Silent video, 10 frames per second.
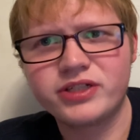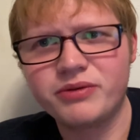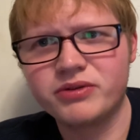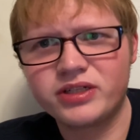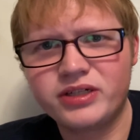He
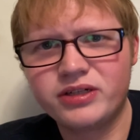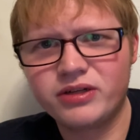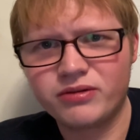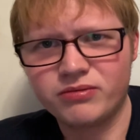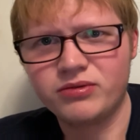was
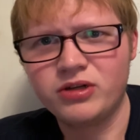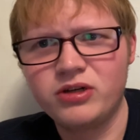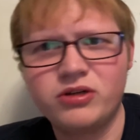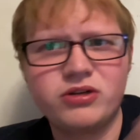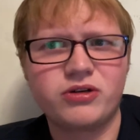a
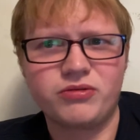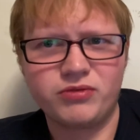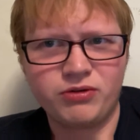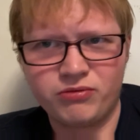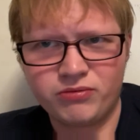
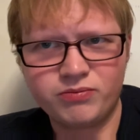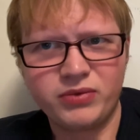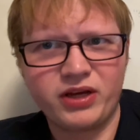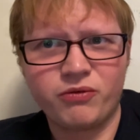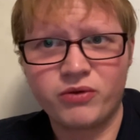
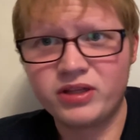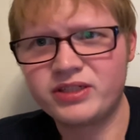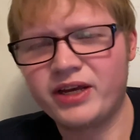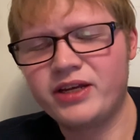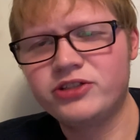real
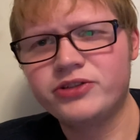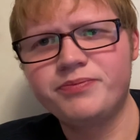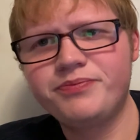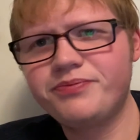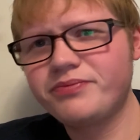estate agent.
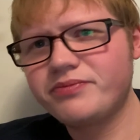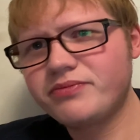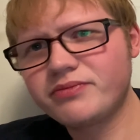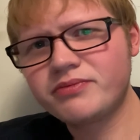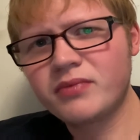
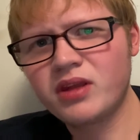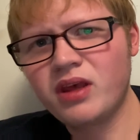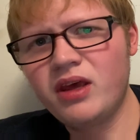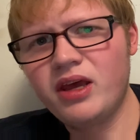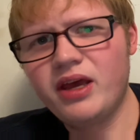
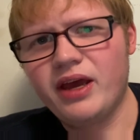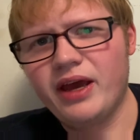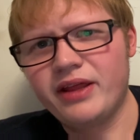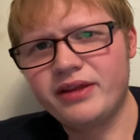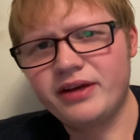
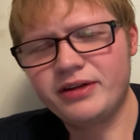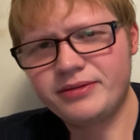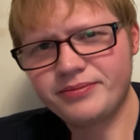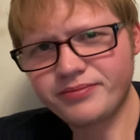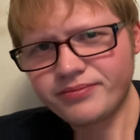And
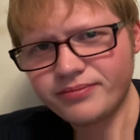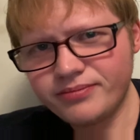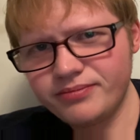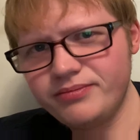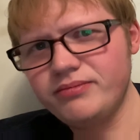then
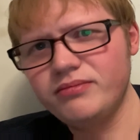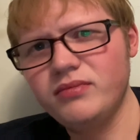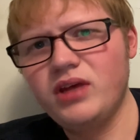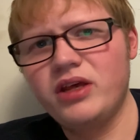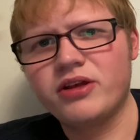
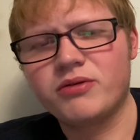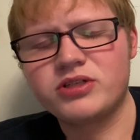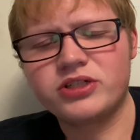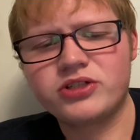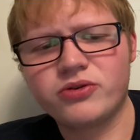there was
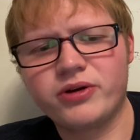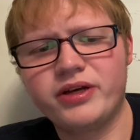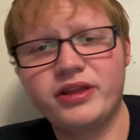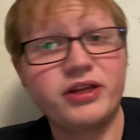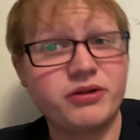a story,
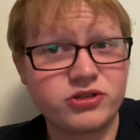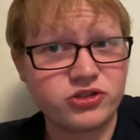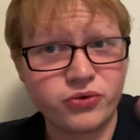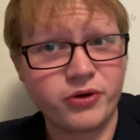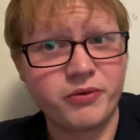and then there was the
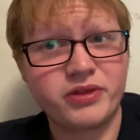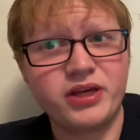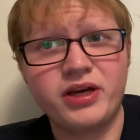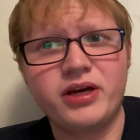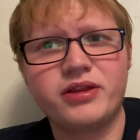story with
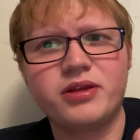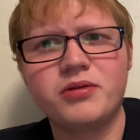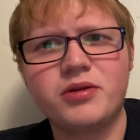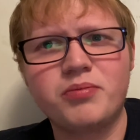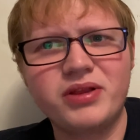
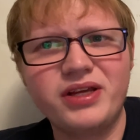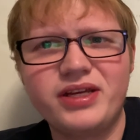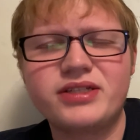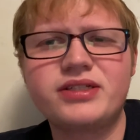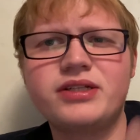the
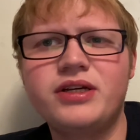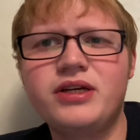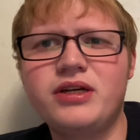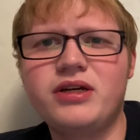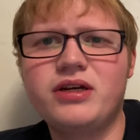police.
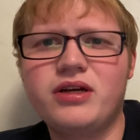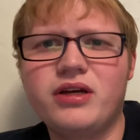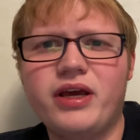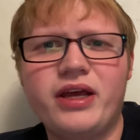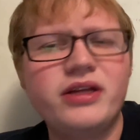
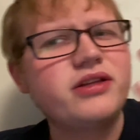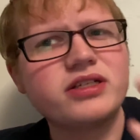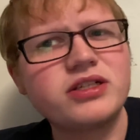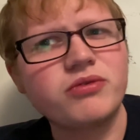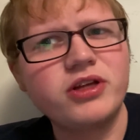And it
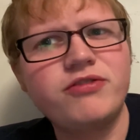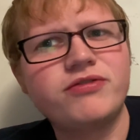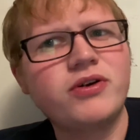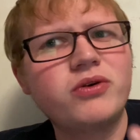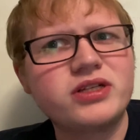doesn't really
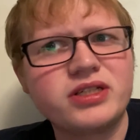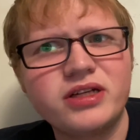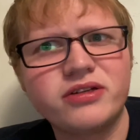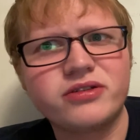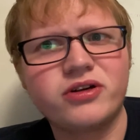focus
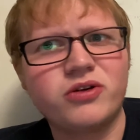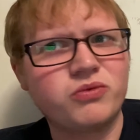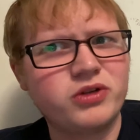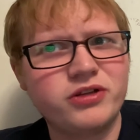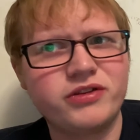in on
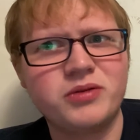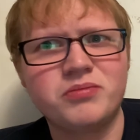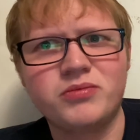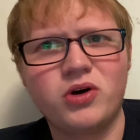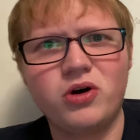one of
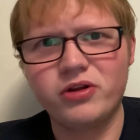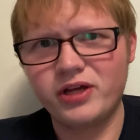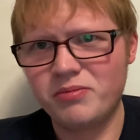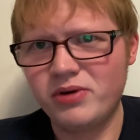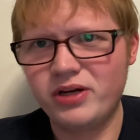them all
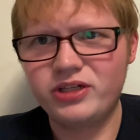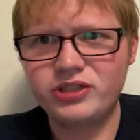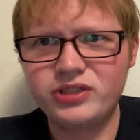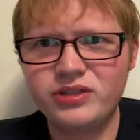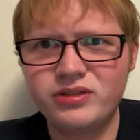that
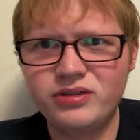much.